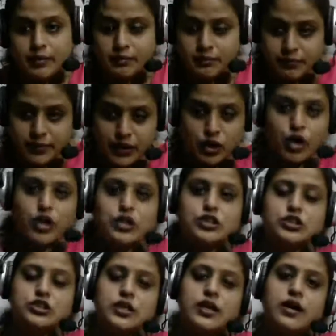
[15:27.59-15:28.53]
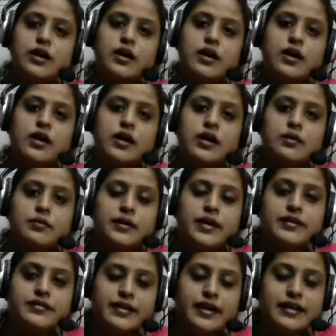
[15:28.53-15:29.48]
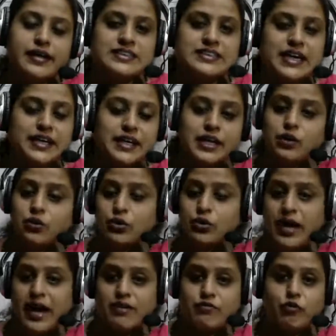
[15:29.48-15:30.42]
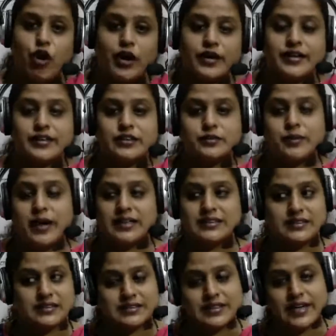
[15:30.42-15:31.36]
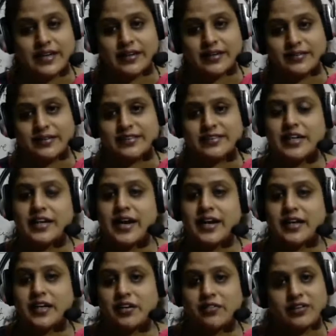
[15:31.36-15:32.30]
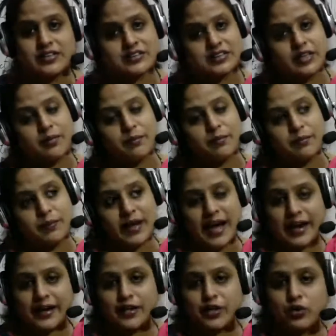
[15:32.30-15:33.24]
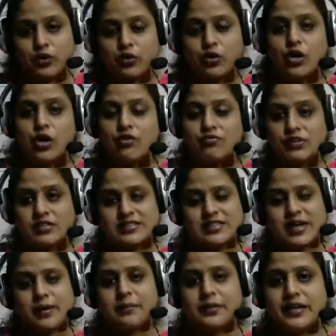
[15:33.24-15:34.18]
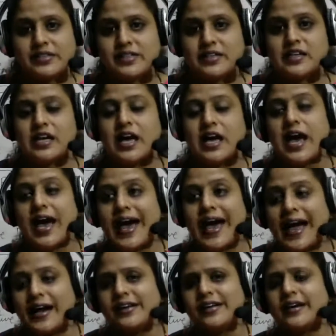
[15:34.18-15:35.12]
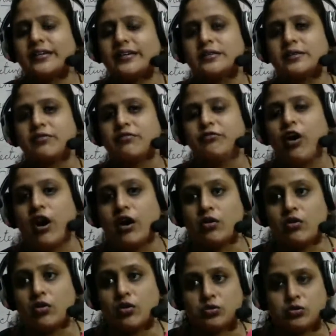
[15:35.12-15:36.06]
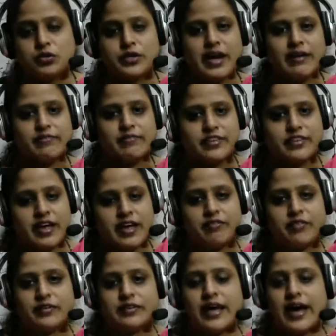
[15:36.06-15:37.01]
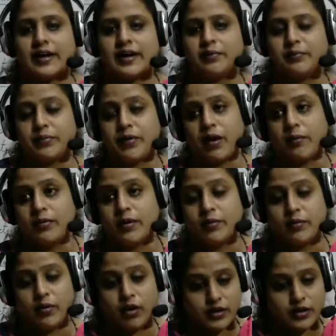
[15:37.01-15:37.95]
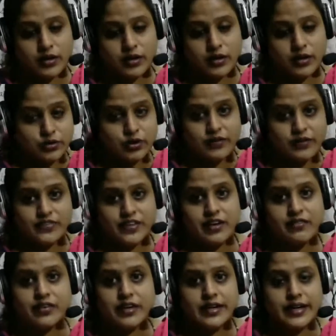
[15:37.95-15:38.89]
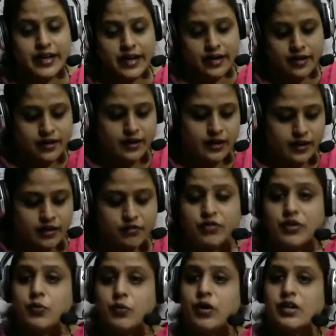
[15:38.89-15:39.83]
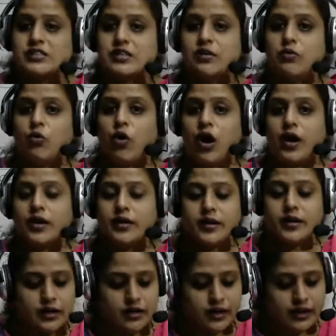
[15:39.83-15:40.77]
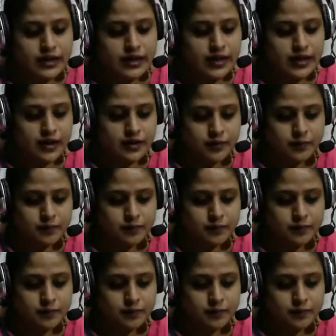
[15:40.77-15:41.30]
because he thinks that he could have warned his master that this detective is behind you for some reason, and Fogg could have saved that problem, or he could have saved a day if he was warned earlier.